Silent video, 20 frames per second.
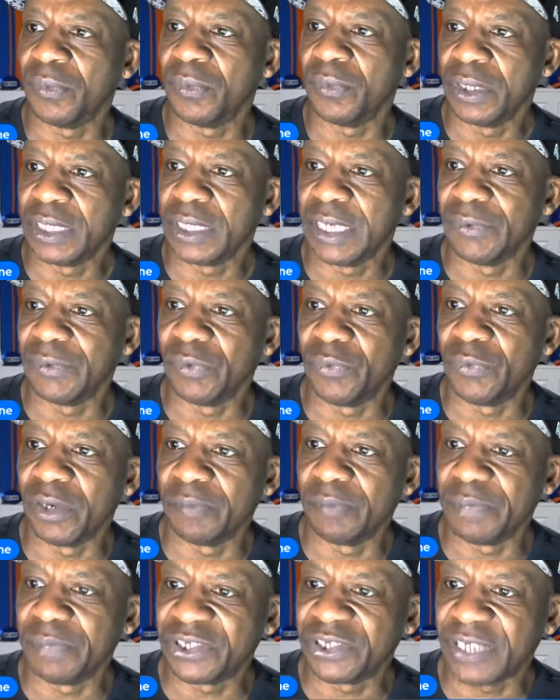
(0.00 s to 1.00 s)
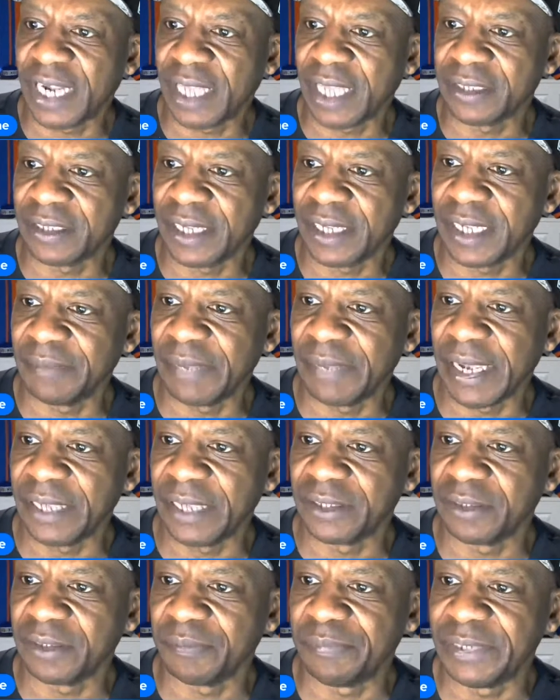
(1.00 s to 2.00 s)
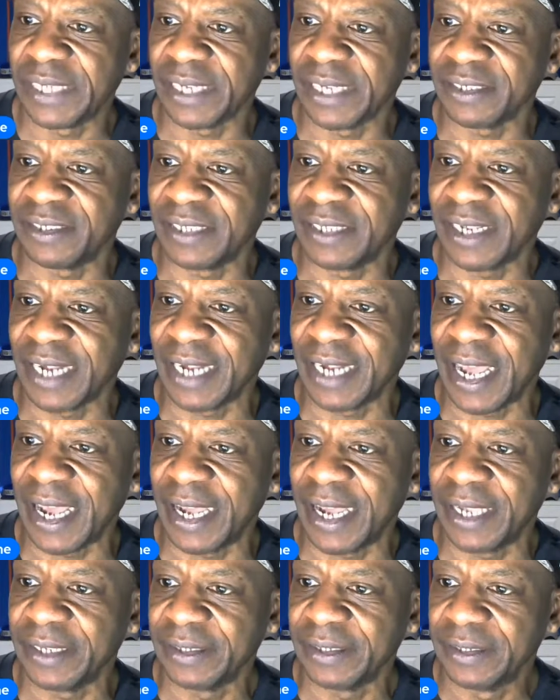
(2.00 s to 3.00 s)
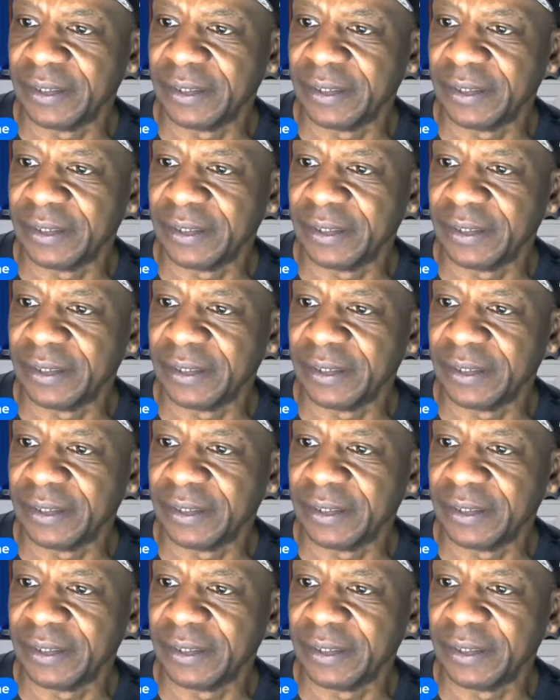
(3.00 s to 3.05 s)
Give a real big shout out today, man, to BX Jedi.